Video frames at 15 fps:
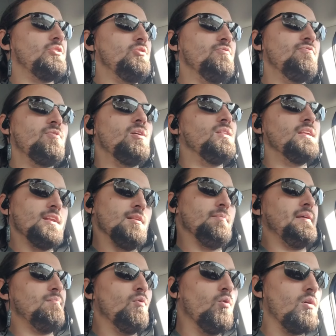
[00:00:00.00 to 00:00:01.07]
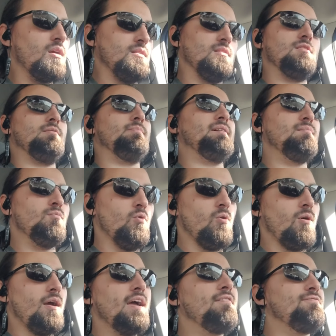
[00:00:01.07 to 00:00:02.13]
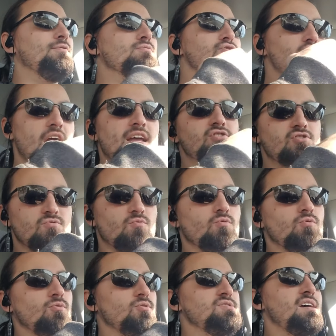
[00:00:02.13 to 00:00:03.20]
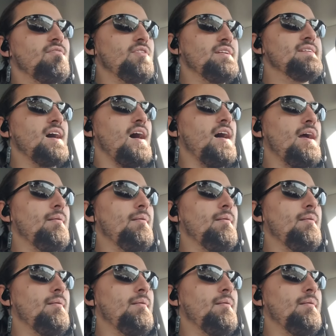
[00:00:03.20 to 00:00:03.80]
for a little bit more if you change the rules every time.